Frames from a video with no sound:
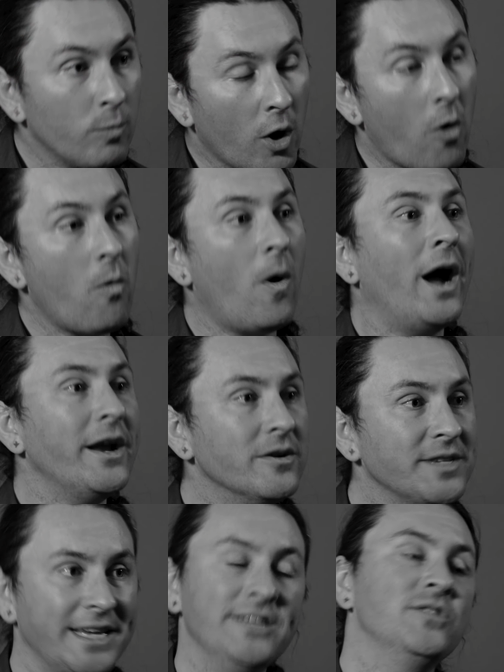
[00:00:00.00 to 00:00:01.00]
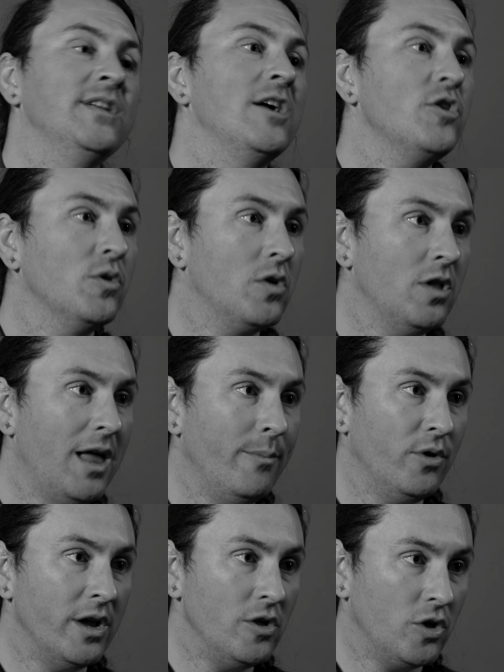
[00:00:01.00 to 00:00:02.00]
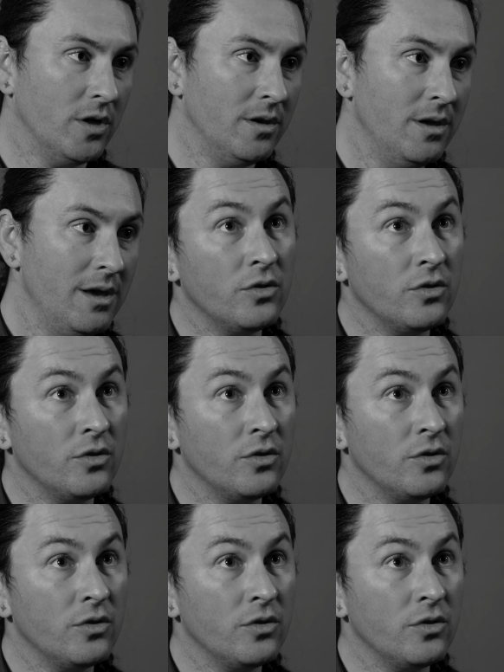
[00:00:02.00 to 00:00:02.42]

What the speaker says: requires international collaboration,